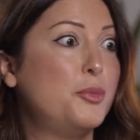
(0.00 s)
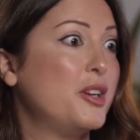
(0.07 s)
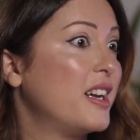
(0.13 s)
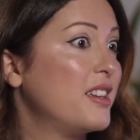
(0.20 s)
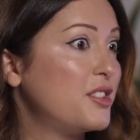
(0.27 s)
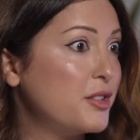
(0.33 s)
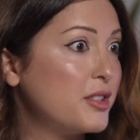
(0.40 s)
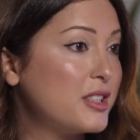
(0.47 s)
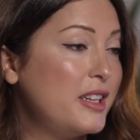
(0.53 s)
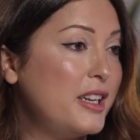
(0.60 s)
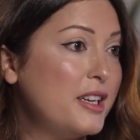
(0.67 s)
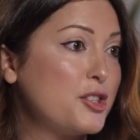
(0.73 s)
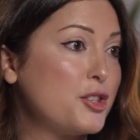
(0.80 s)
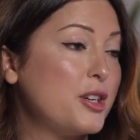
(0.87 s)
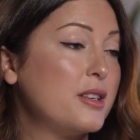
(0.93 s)
precancerous
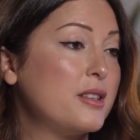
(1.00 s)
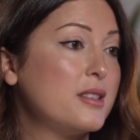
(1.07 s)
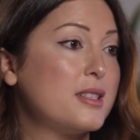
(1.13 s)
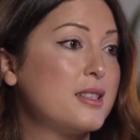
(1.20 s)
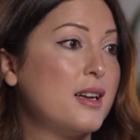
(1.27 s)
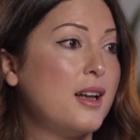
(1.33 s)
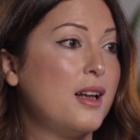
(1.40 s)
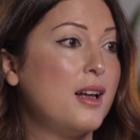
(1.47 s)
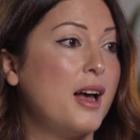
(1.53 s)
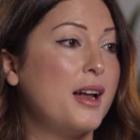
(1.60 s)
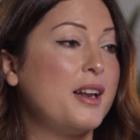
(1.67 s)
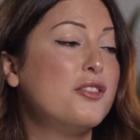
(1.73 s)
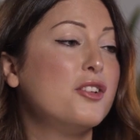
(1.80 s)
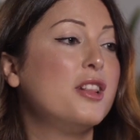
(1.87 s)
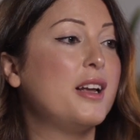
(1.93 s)
lesions,
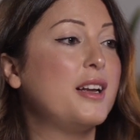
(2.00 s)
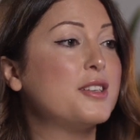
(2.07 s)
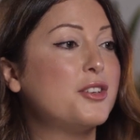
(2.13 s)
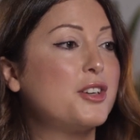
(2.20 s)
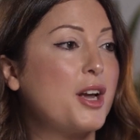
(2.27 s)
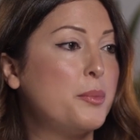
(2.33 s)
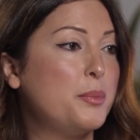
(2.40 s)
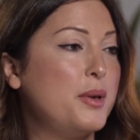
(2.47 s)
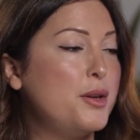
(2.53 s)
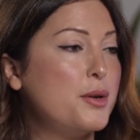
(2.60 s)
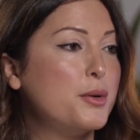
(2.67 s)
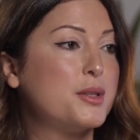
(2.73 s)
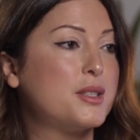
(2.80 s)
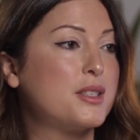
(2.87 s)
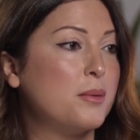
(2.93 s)
and even laser can be
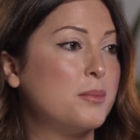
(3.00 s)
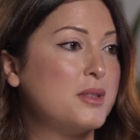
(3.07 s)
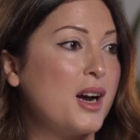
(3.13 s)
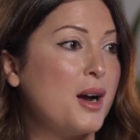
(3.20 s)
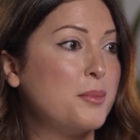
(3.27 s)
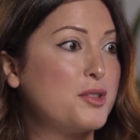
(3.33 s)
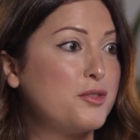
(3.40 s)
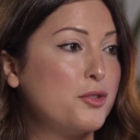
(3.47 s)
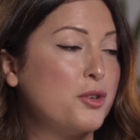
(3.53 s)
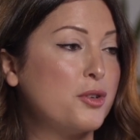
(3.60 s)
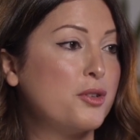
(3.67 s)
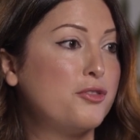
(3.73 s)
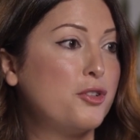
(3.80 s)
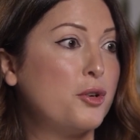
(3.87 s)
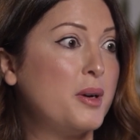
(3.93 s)
used sometimes
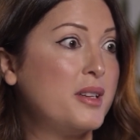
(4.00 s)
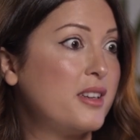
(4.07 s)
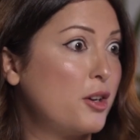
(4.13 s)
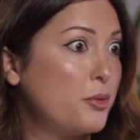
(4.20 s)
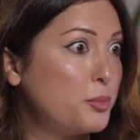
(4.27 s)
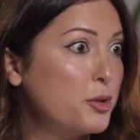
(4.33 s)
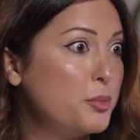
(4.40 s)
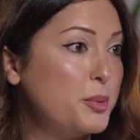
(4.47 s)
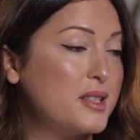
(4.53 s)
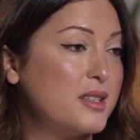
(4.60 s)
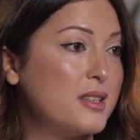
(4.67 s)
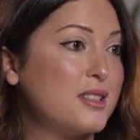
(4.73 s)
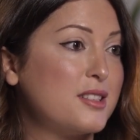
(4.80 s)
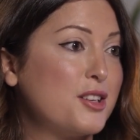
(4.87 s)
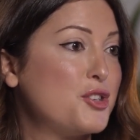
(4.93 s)
for medical
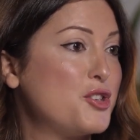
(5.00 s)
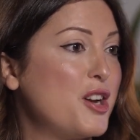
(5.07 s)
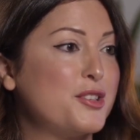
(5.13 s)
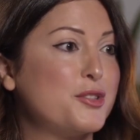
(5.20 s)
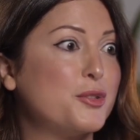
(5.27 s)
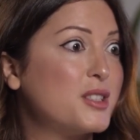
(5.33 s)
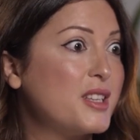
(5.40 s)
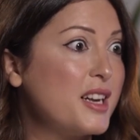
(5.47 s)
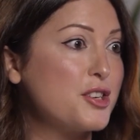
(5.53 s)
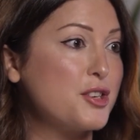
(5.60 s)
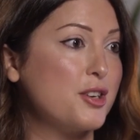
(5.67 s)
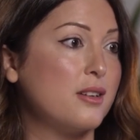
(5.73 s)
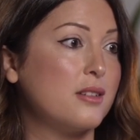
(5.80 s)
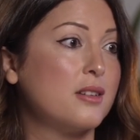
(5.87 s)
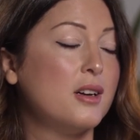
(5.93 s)
purposes, such as
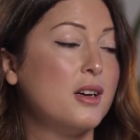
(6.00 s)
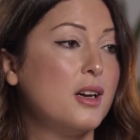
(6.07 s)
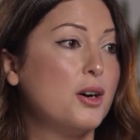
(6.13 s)
rosacea,